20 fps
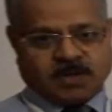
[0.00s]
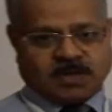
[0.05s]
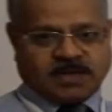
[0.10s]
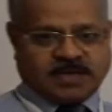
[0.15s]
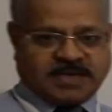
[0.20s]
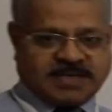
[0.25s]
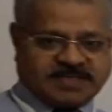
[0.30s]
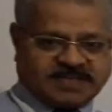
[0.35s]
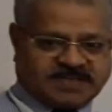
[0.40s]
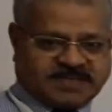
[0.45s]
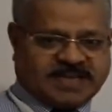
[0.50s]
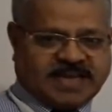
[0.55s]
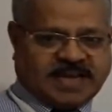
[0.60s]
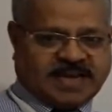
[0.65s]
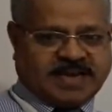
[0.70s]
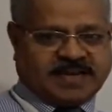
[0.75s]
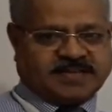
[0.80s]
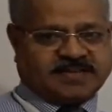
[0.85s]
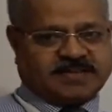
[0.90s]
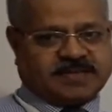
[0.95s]
He
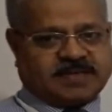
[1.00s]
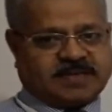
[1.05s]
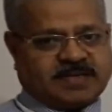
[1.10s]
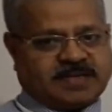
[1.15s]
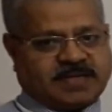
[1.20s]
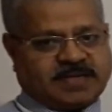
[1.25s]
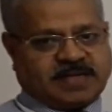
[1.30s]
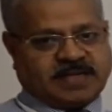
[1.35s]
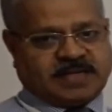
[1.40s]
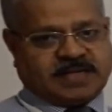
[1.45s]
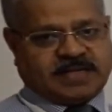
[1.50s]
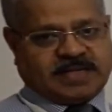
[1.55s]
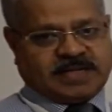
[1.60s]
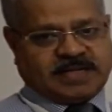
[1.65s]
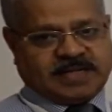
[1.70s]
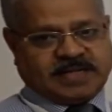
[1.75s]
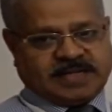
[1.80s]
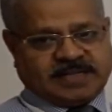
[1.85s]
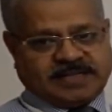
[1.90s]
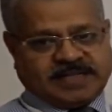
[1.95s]
says
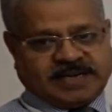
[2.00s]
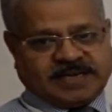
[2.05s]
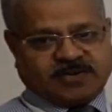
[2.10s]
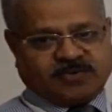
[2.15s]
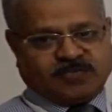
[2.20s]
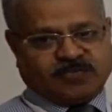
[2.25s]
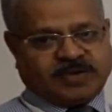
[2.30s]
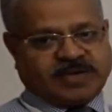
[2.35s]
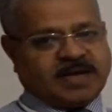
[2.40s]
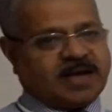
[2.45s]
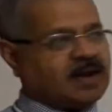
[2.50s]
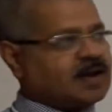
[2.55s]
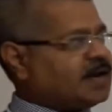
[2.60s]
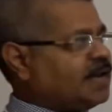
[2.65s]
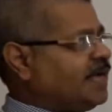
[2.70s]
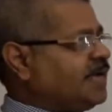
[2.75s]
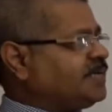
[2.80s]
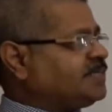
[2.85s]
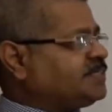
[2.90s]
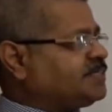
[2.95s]
that we are
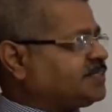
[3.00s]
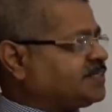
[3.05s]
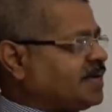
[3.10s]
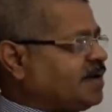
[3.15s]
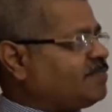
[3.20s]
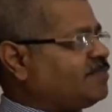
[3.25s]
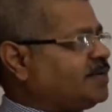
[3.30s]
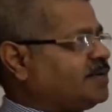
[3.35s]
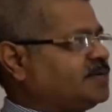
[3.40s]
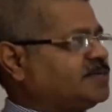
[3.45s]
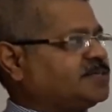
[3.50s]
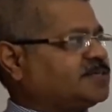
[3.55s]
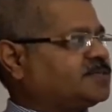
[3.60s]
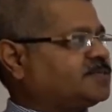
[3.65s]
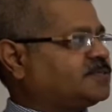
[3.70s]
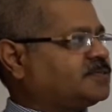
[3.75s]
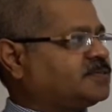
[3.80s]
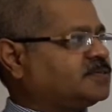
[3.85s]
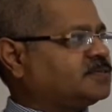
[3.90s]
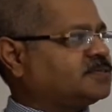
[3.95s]
like
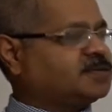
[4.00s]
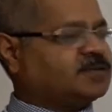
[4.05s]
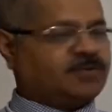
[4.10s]
travelers.